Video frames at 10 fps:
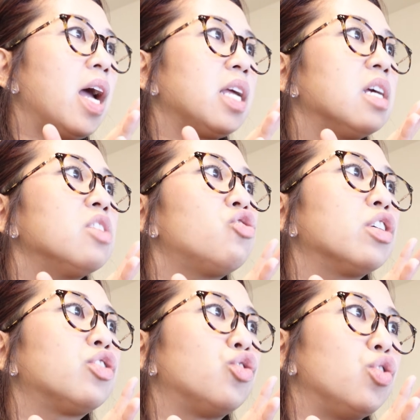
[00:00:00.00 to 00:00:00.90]
can
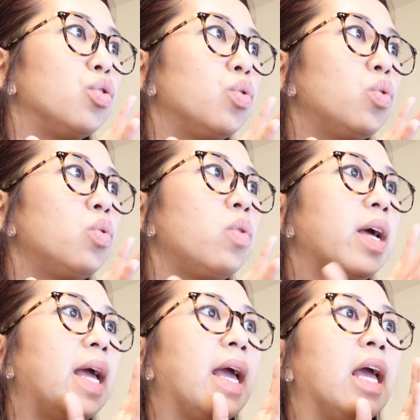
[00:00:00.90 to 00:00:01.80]
just do
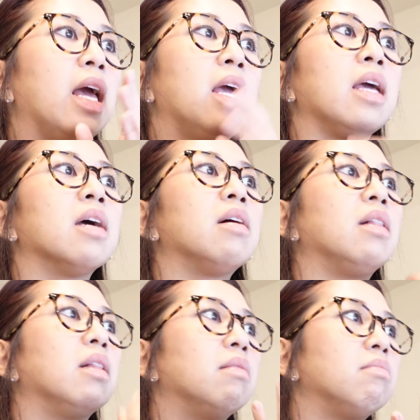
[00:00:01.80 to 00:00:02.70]
a
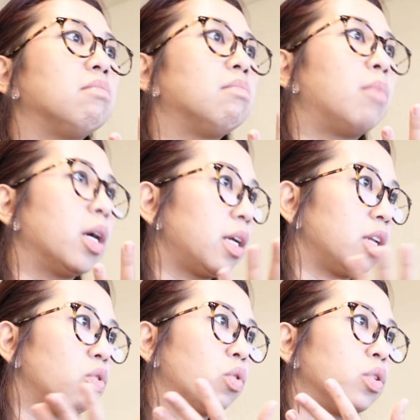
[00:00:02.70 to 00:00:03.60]

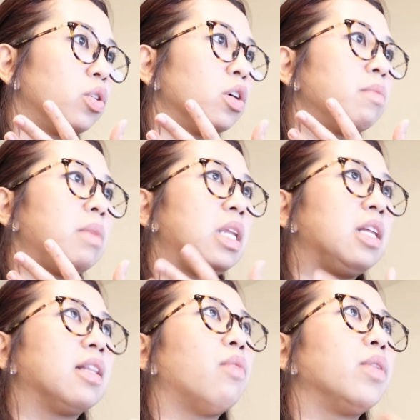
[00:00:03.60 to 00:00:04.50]
market order,
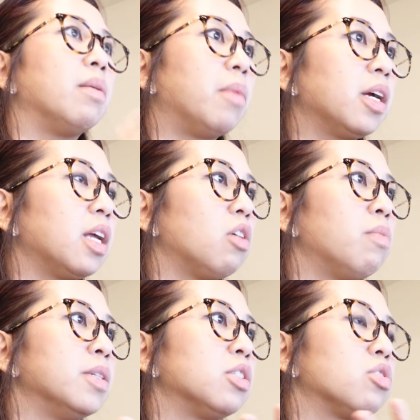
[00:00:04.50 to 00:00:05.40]
meaning that when the market
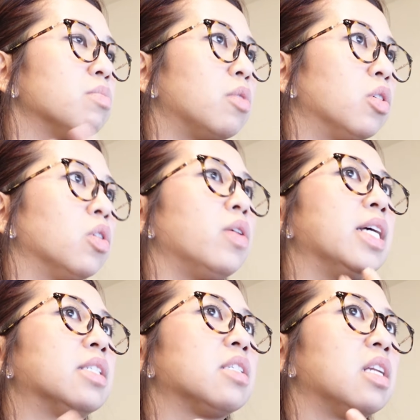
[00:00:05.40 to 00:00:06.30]
opens tomorrow,
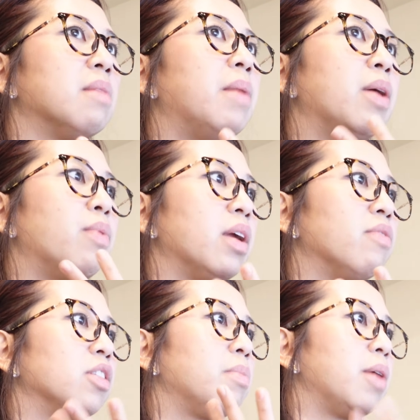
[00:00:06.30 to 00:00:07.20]
it's gonna buy
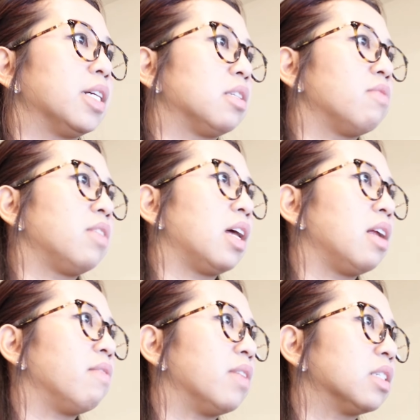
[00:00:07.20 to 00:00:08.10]
whatever the price of that
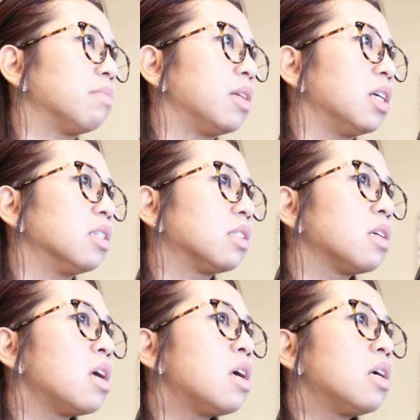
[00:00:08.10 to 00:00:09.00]
investment is.
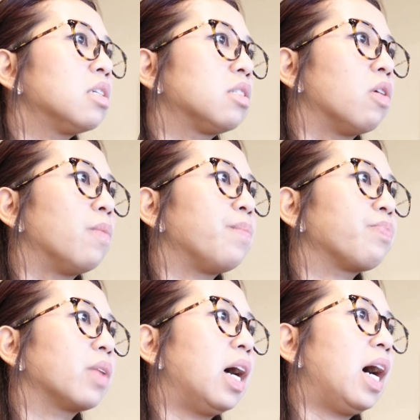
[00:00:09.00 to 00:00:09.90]
So
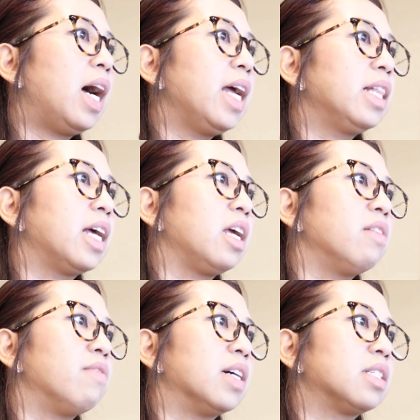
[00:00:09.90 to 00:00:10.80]
I like
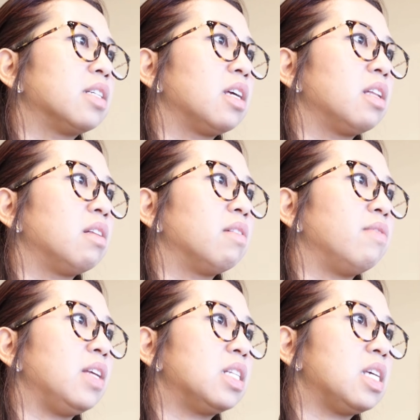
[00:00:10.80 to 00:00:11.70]
investing in
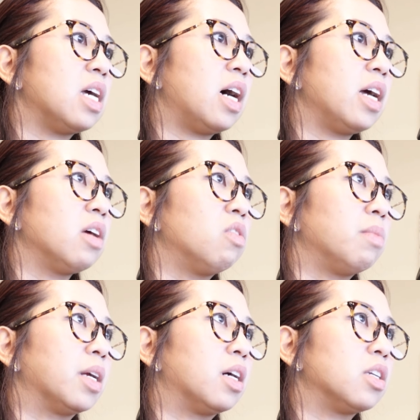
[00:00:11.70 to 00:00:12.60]
VTI. Oh
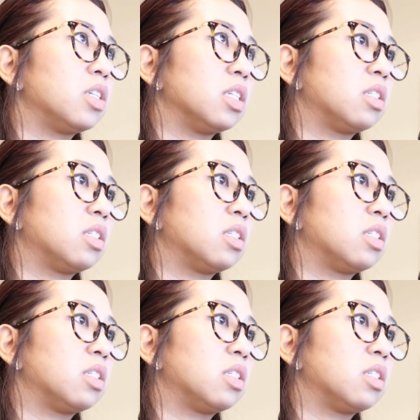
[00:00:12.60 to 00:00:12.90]
my gosh, it's